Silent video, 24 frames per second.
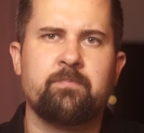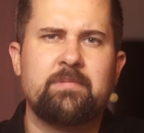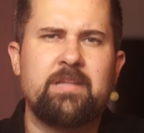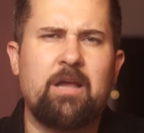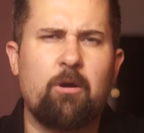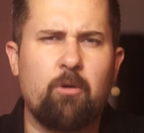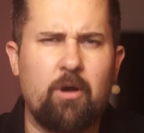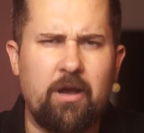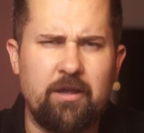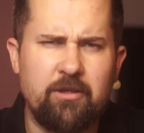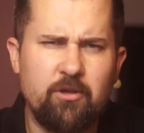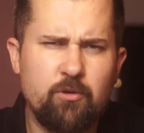
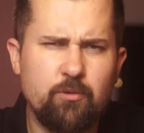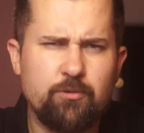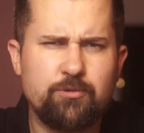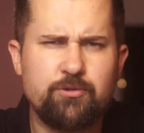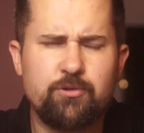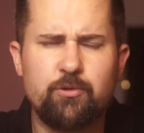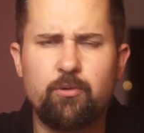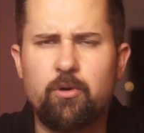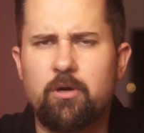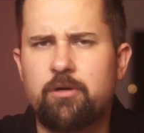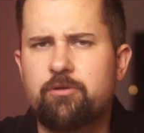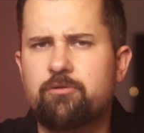Now, I use
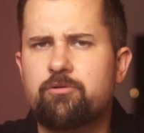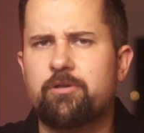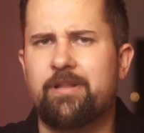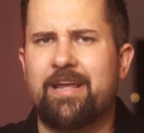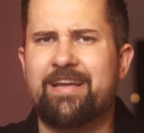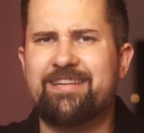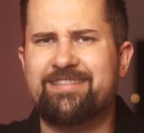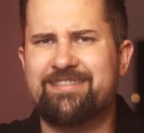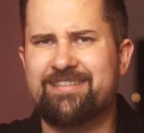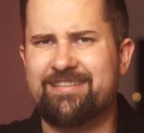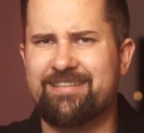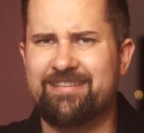200
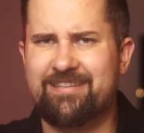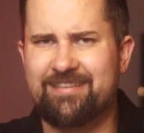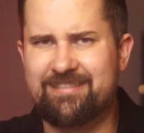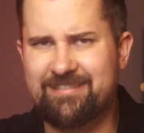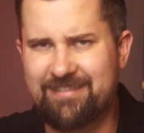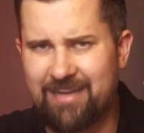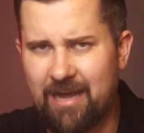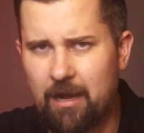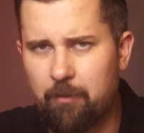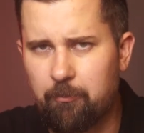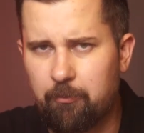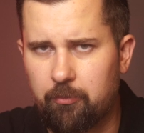as an
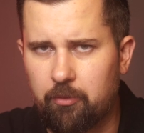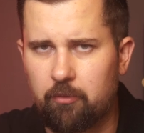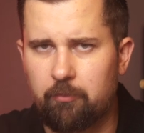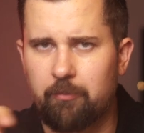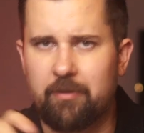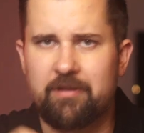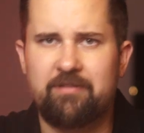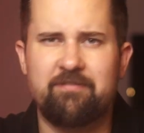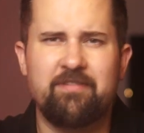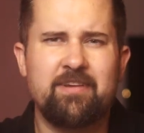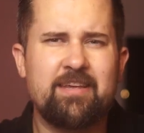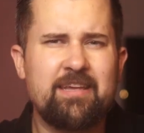example,
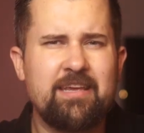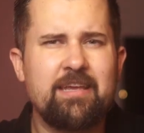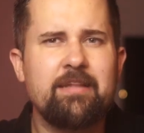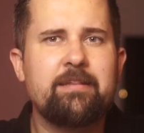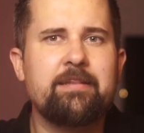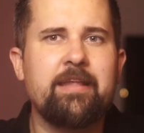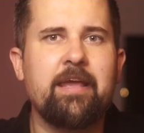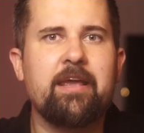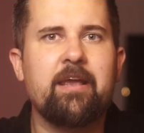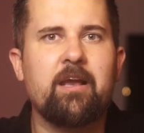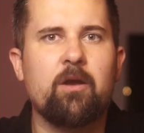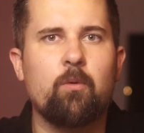but the key
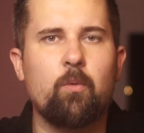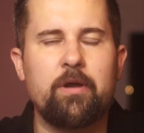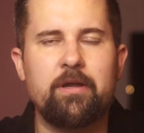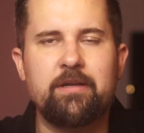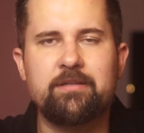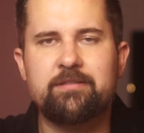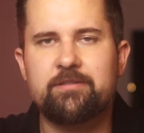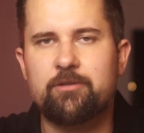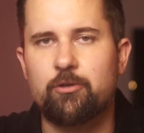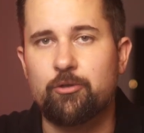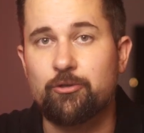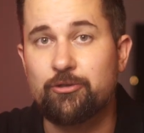takeaway
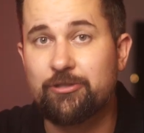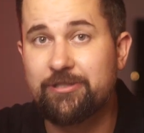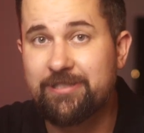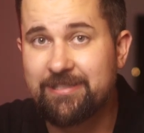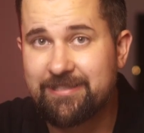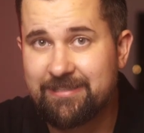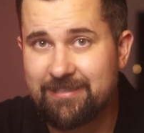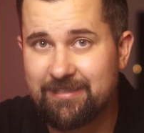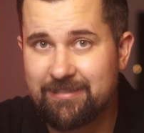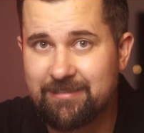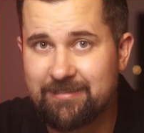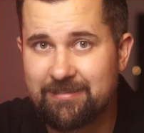is
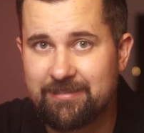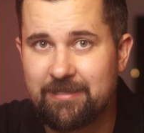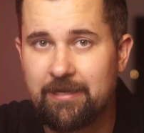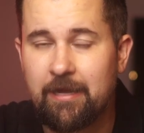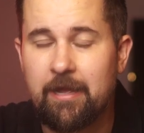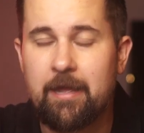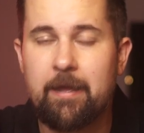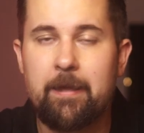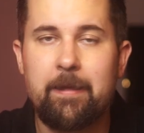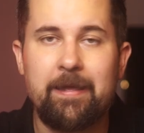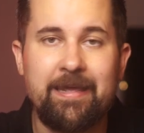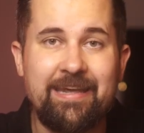consistency
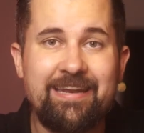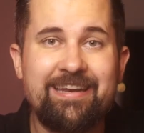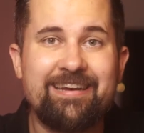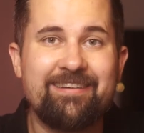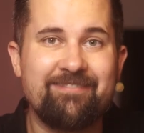in